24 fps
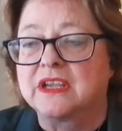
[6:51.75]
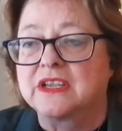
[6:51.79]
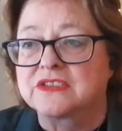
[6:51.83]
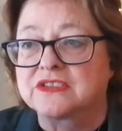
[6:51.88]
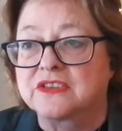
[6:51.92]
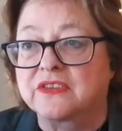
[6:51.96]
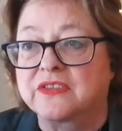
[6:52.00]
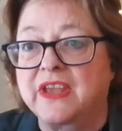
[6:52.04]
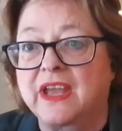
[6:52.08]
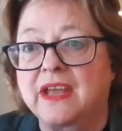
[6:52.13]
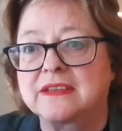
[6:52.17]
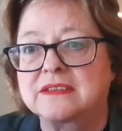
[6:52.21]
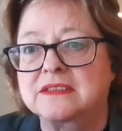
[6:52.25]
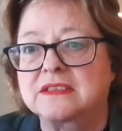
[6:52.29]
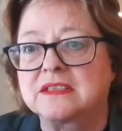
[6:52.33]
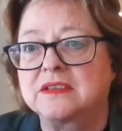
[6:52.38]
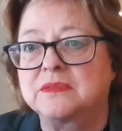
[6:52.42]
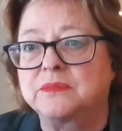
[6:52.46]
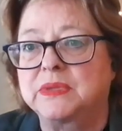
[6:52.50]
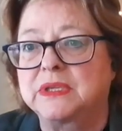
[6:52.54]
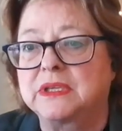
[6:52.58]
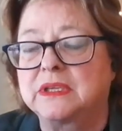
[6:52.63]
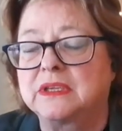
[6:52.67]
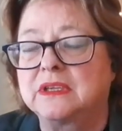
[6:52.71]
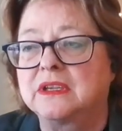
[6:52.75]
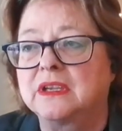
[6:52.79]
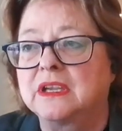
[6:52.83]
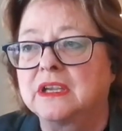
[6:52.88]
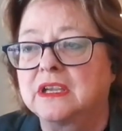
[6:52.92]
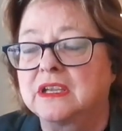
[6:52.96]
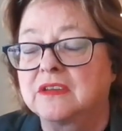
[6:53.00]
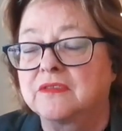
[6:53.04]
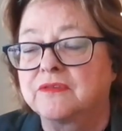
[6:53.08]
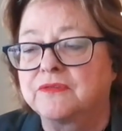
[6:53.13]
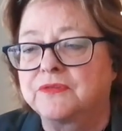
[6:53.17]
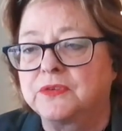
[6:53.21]
So that's going to be
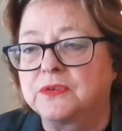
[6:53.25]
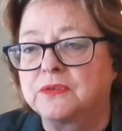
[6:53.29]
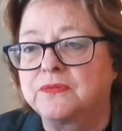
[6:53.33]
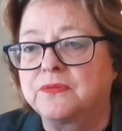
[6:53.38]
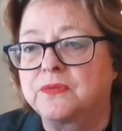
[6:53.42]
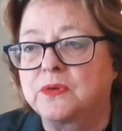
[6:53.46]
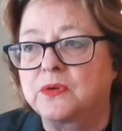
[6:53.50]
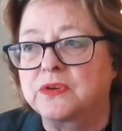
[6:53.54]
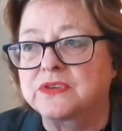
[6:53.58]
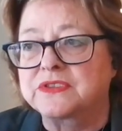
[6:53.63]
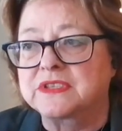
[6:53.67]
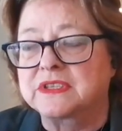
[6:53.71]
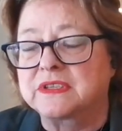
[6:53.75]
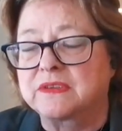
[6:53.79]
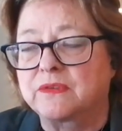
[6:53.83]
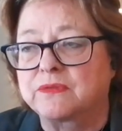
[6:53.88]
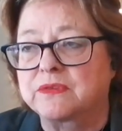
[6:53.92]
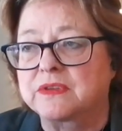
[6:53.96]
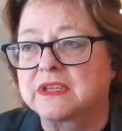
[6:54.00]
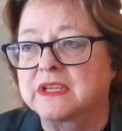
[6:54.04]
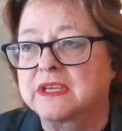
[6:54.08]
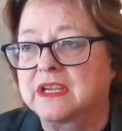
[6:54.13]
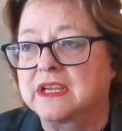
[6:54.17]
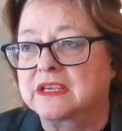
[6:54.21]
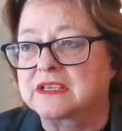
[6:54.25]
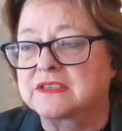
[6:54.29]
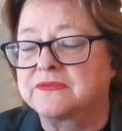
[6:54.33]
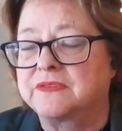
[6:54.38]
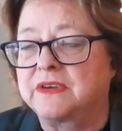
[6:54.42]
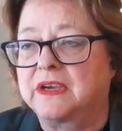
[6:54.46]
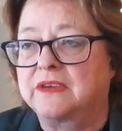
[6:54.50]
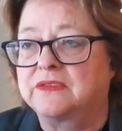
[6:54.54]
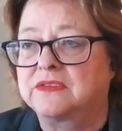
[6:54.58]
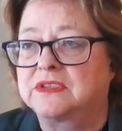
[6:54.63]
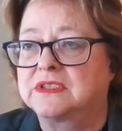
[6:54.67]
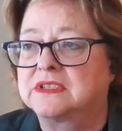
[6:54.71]
in full force over the next
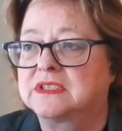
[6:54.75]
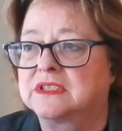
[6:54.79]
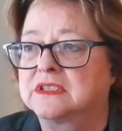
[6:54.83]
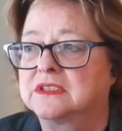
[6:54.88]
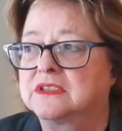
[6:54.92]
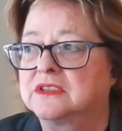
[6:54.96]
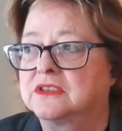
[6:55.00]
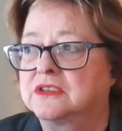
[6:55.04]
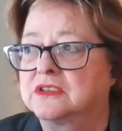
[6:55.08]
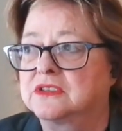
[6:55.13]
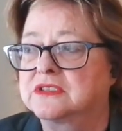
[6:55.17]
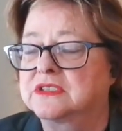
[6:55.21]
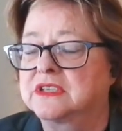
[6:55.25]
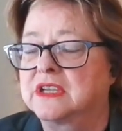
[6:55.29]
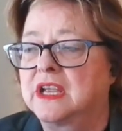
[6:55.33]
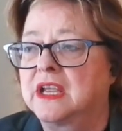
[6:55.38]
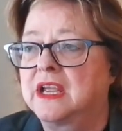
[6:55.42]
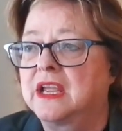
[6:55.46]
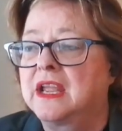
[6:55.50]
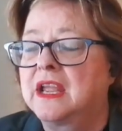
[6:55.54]
five to ten years.